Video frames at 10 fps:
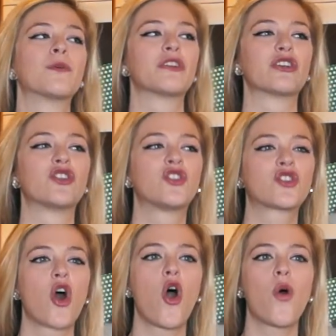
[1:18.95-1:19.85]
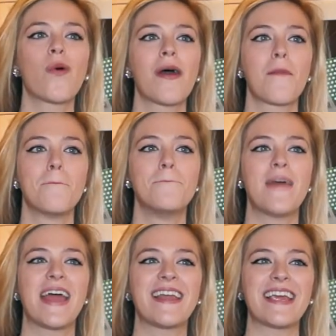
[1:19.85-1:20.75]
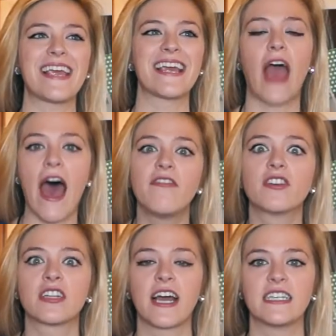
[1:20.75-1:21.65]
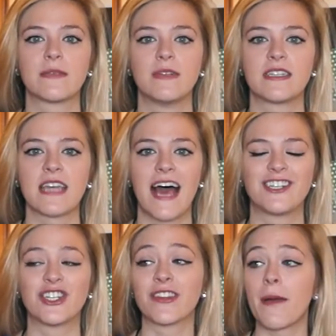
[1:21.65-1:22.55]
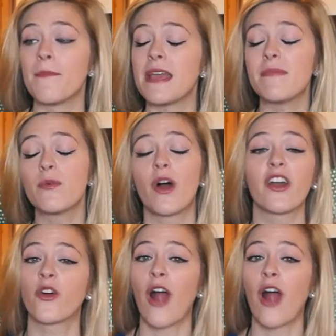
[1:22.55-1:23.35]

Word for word: were there so many advertisements last year that made me want to